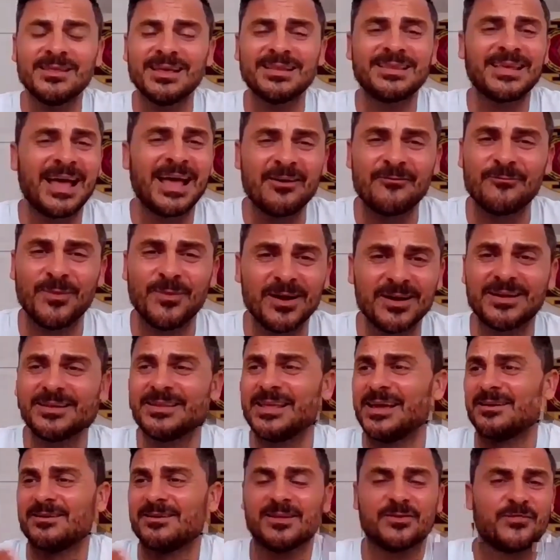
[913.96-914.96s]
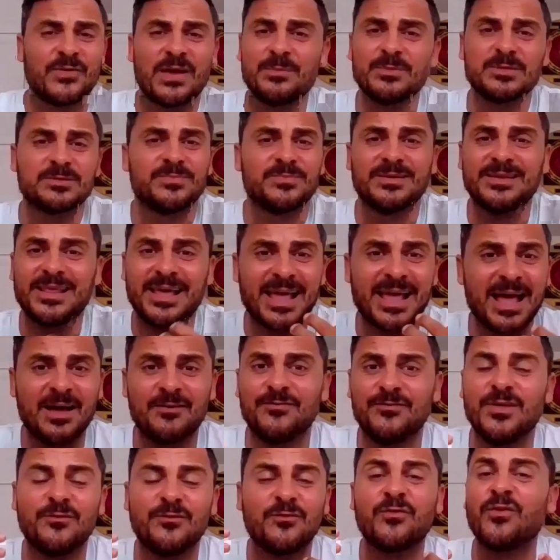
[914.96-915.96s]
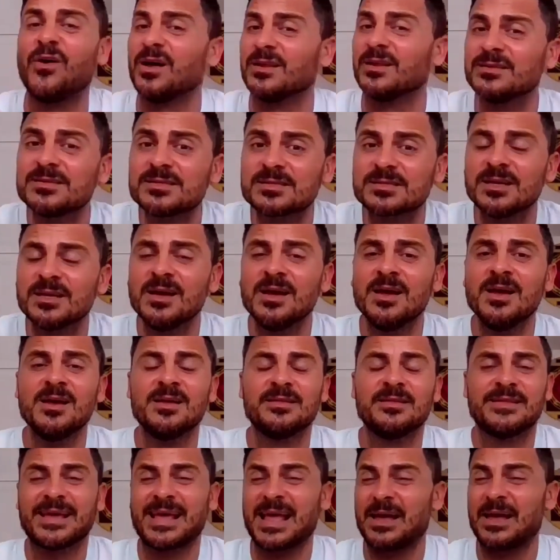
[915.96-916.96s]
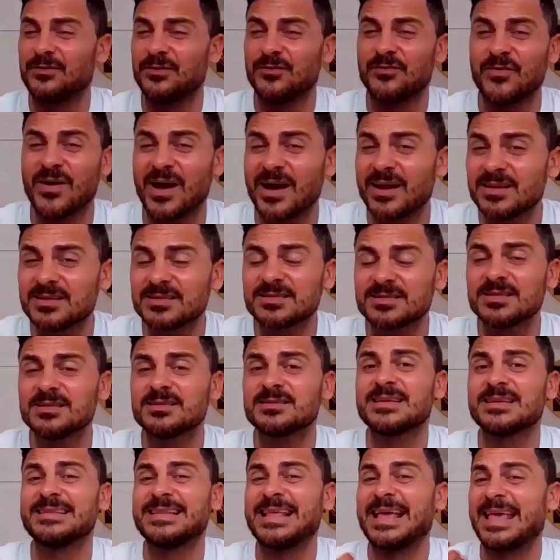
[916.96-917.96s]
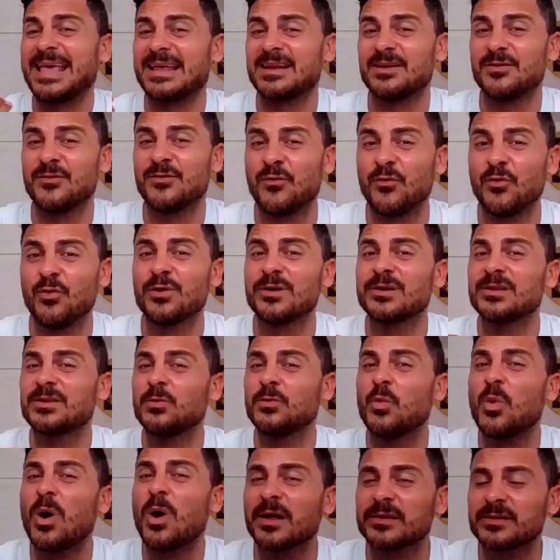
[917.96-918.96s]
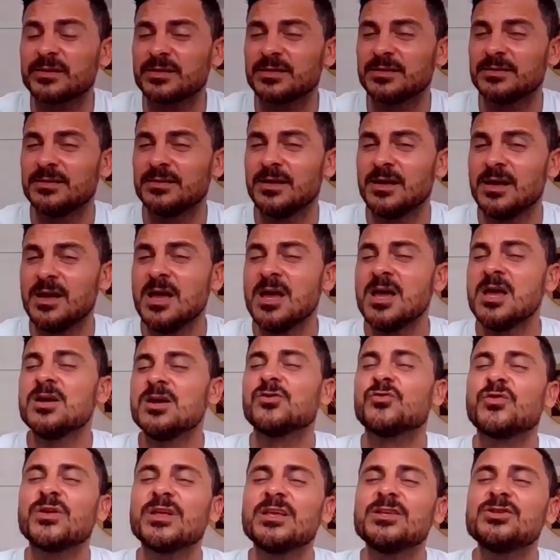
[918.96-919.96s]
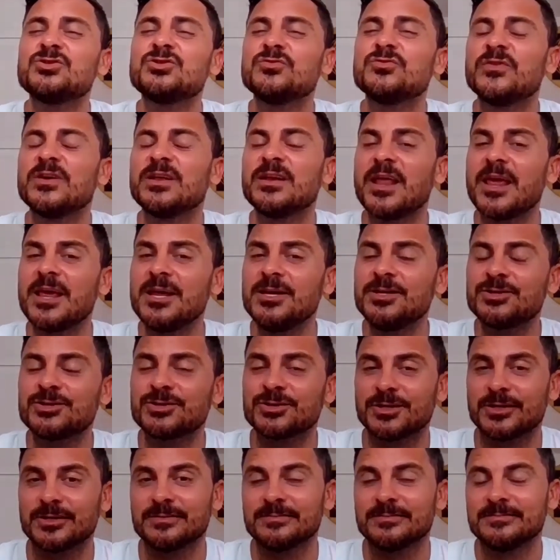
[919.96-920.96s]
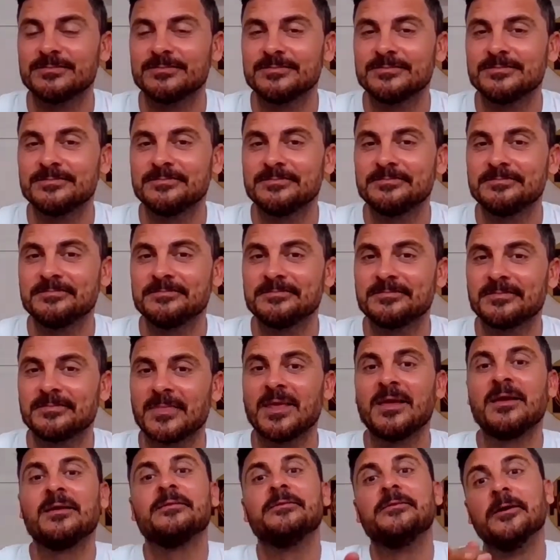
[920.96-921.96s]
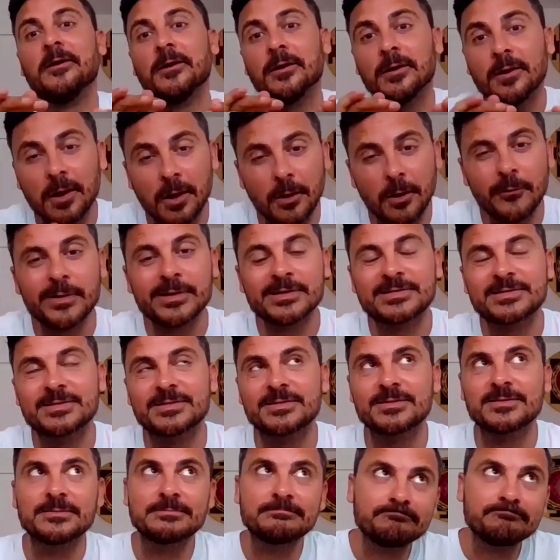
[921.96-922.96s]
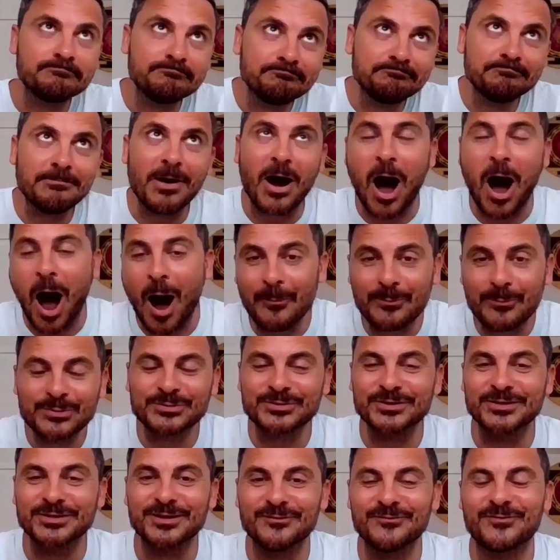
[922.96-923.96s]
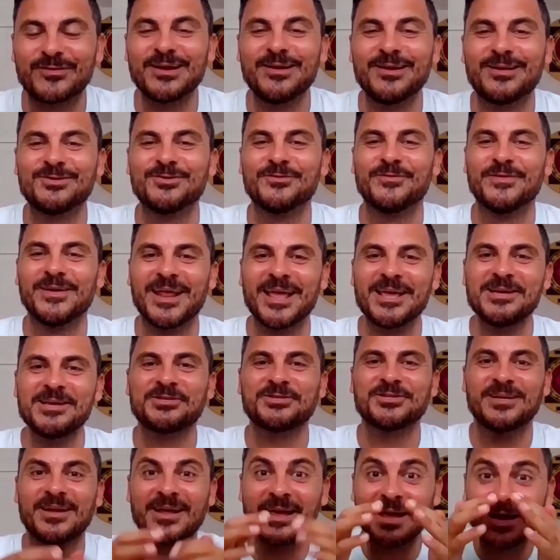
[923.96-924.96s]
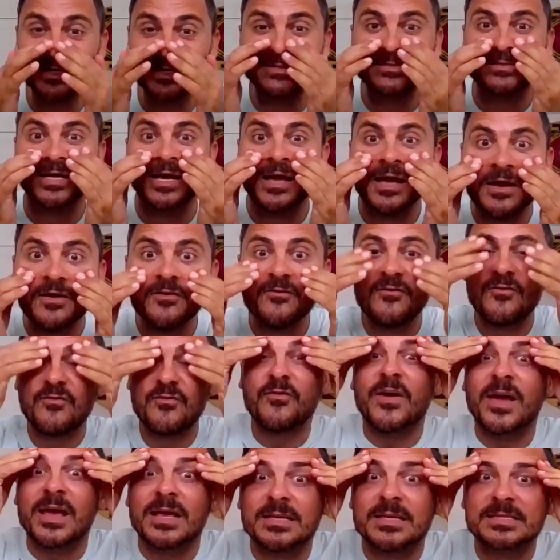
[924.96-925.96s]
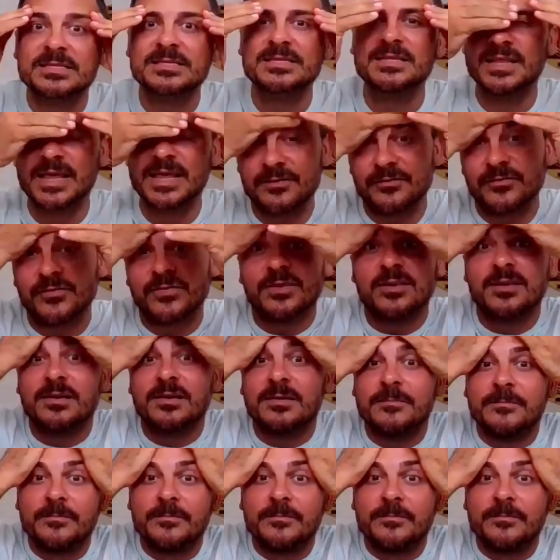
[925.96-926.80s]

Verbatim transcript: that have money. They are not famous, but they have the funds, they have the finances, and they can afford what? Rejuvenation. The lowest option of rejuvenation is facelift,